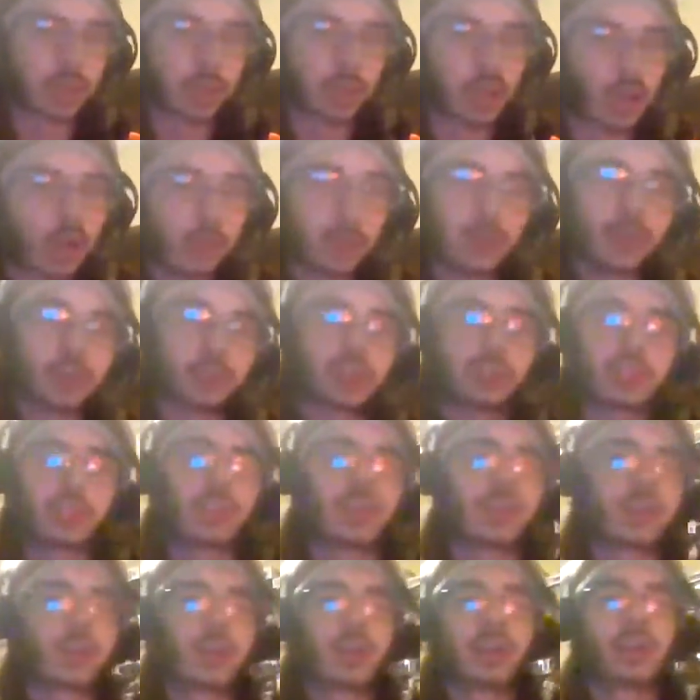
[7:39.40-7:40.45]
the
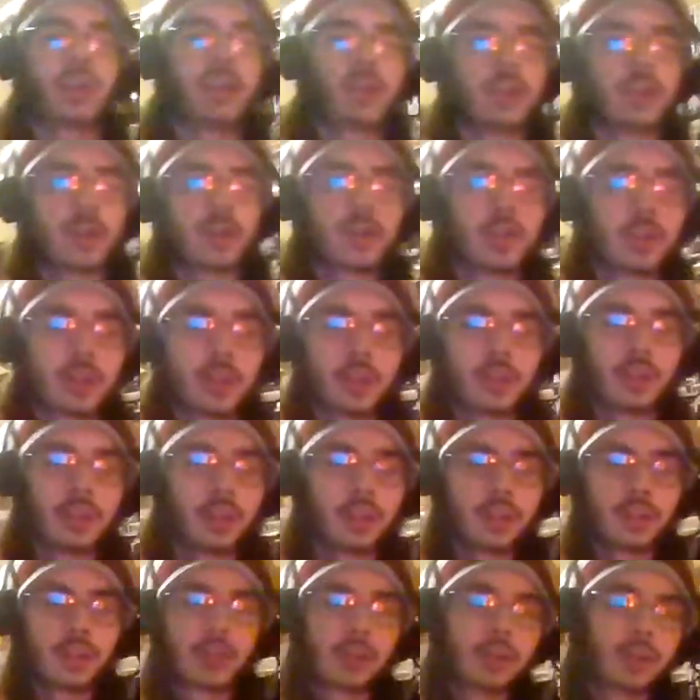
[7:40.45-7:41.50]
comments,
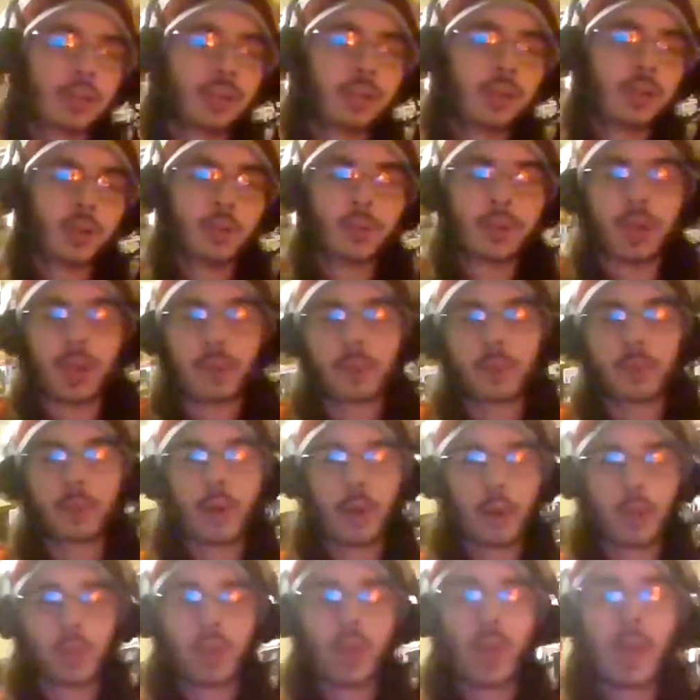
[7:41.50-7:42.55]
you know, down the
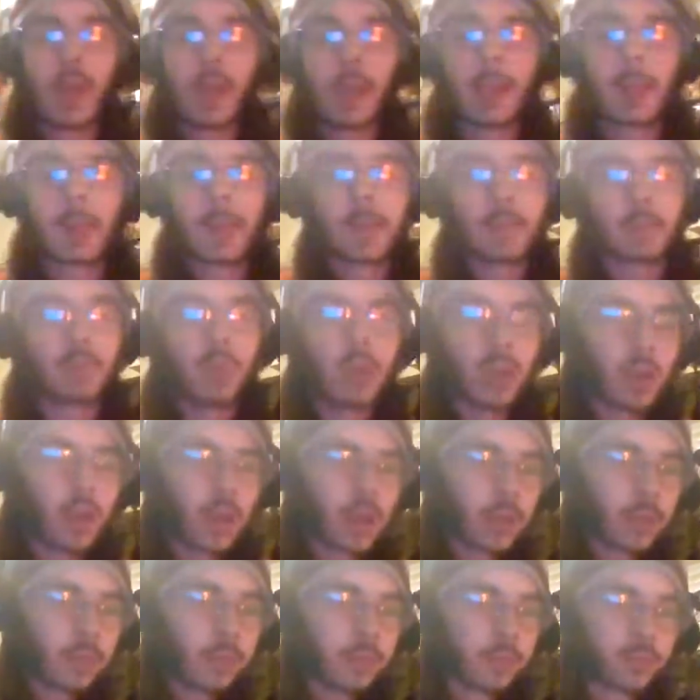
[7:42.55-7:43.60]
road. But,
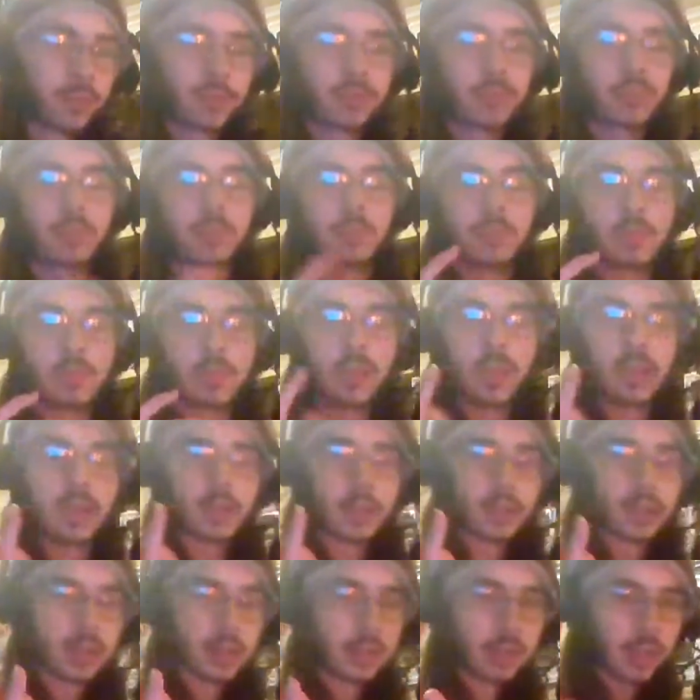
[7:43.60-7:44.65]
uh, yeah,
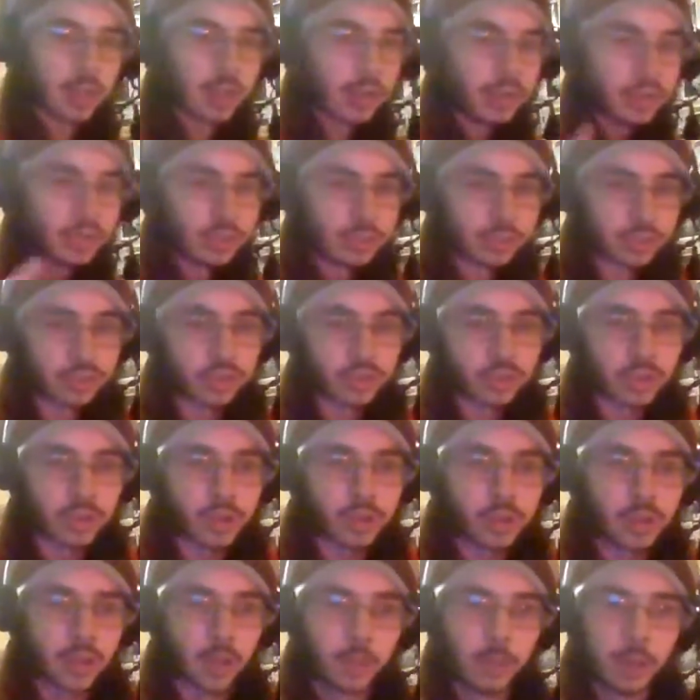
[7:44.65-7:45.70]
that is
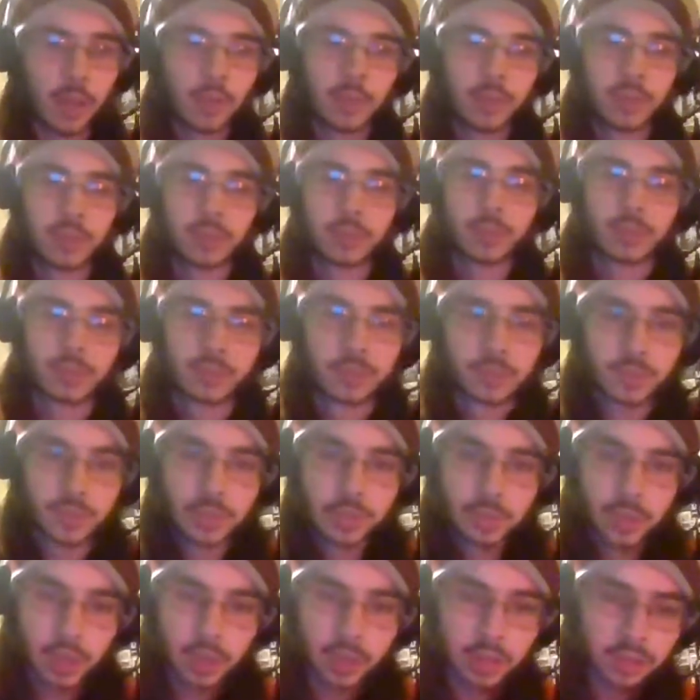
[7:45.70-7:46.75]
about it.
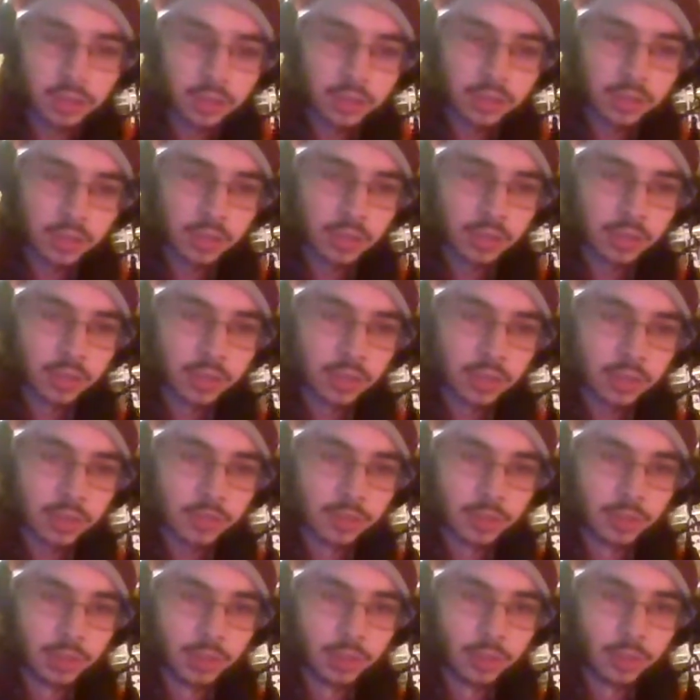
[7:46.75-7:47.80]
See you guys in the next
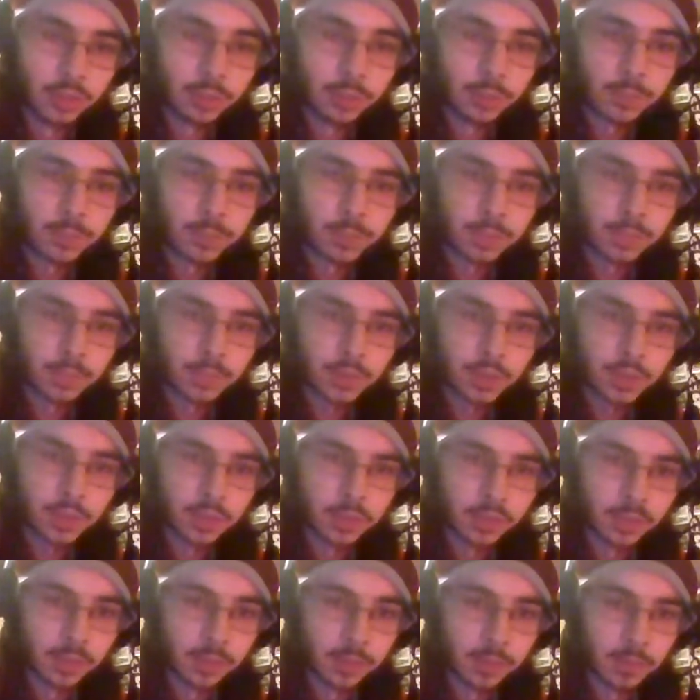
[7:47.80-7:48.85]
video. Take
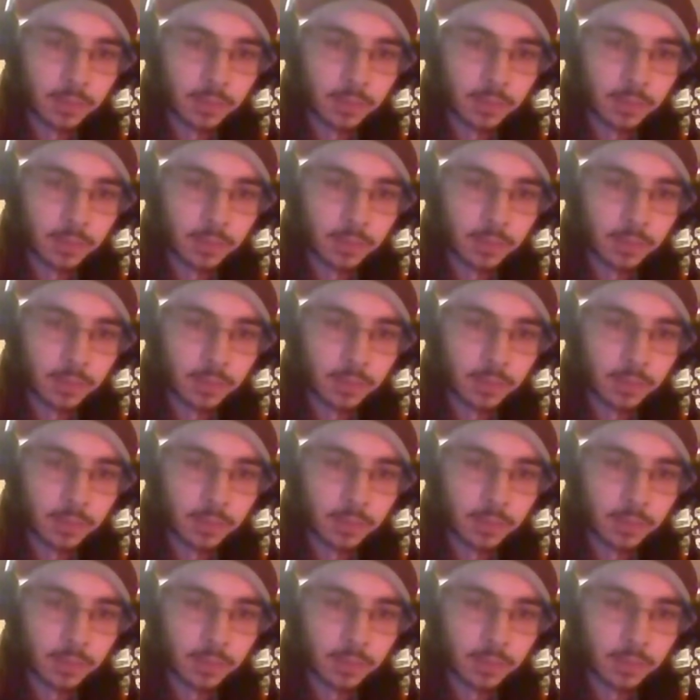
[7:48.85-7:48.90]
care.